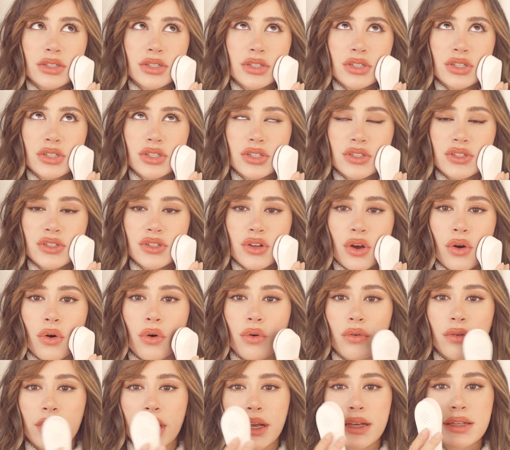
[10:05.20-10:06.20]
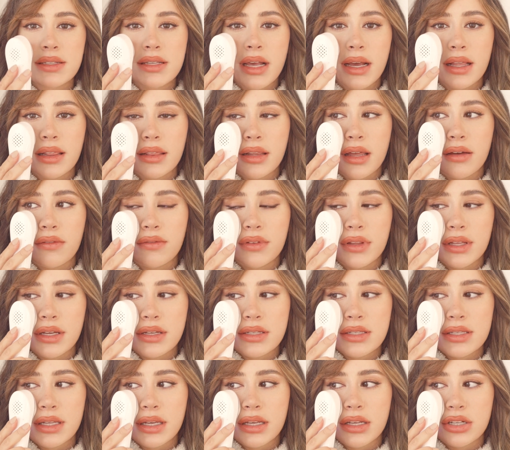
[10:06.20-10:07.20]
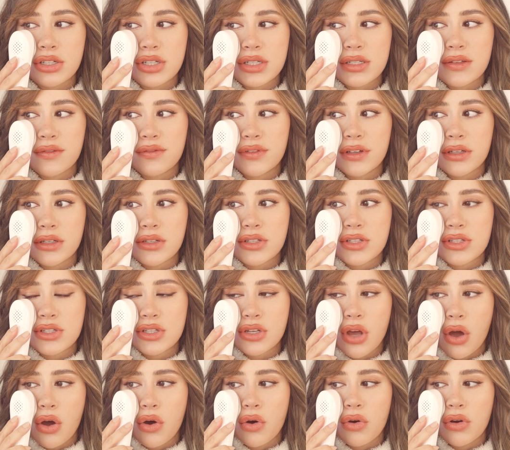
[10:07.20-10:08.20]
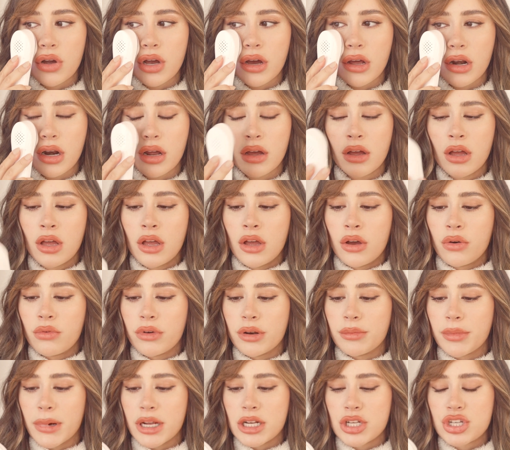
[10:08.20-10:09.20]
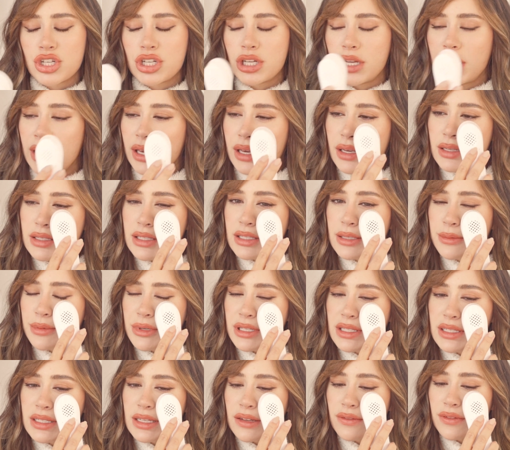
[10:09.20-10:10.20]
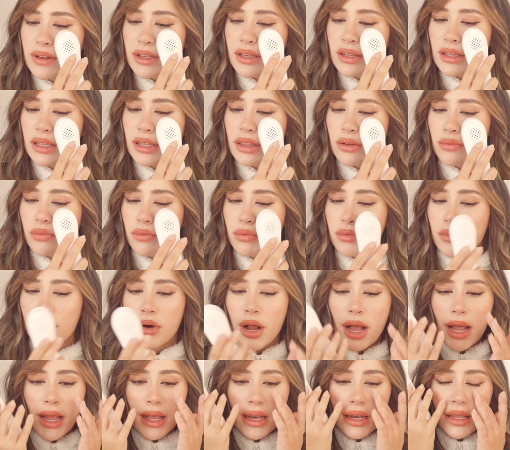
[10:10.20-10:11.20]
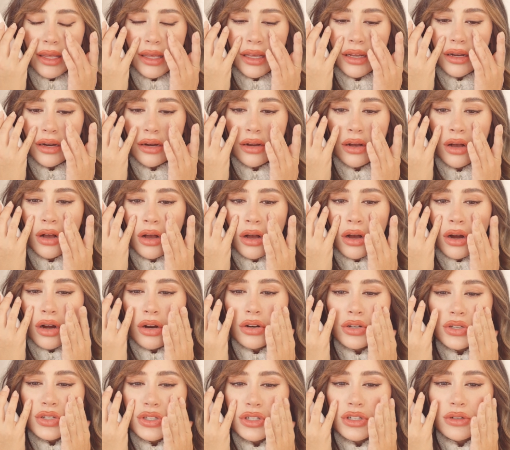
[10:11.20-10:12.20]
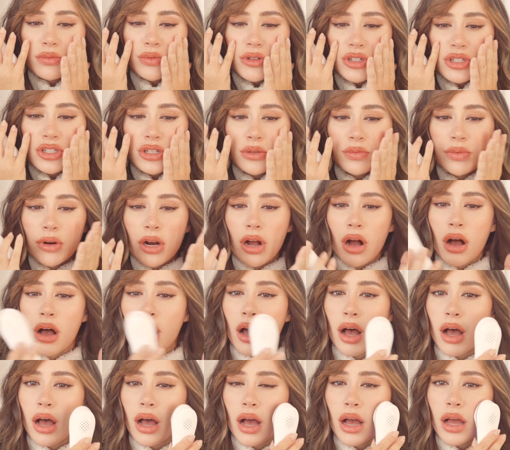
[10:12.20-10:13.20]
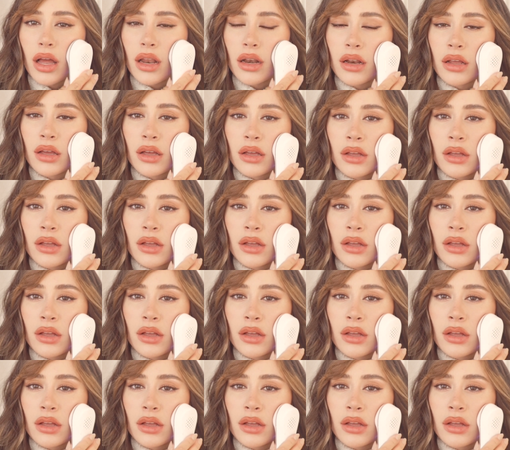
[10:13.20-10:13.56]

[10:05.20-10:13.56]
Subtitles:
just so nice. I love this. Like, it just feels so good when my cheeks, specifically the right here, are super hot.